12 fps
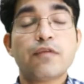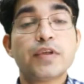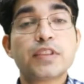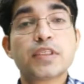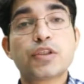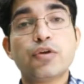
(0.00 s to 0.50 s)

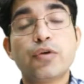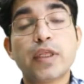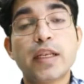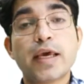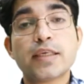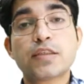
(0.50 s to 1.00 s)
which is
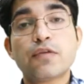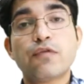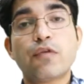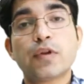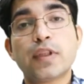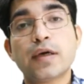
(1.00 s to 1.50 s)
utilized
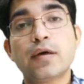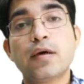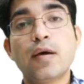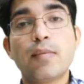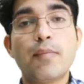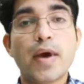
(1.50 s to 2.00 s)
for their
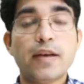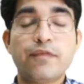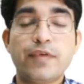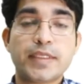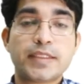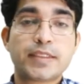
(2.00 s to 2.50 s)

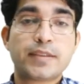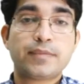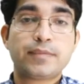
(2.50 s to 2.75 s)
benefits.